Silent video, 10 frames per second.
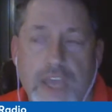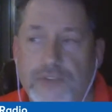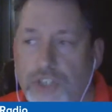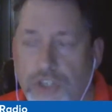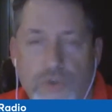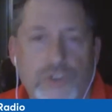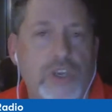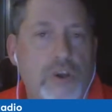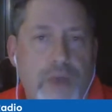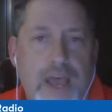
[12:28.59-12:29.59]
If she
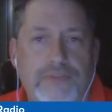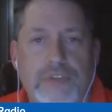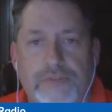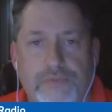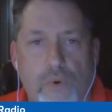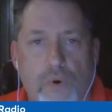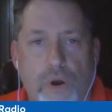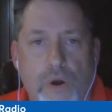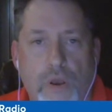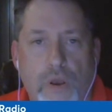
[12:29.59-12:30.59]
usually arrives at
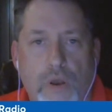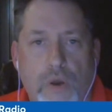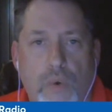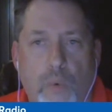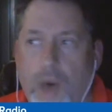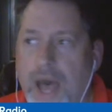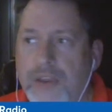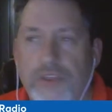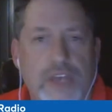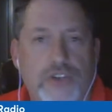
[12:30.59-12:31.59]
4,
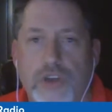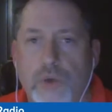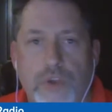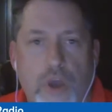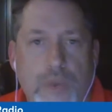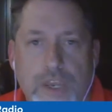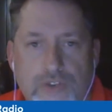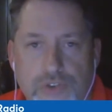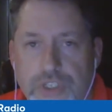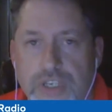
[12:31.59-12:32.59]
why do they show no
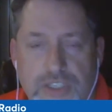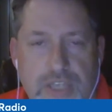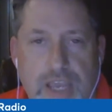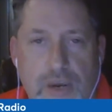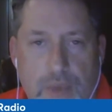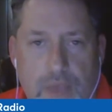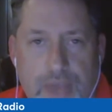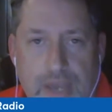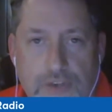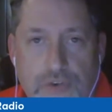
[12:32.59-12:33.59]
interest in staying around
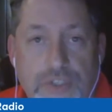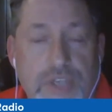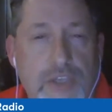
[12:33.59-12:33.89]
that entrance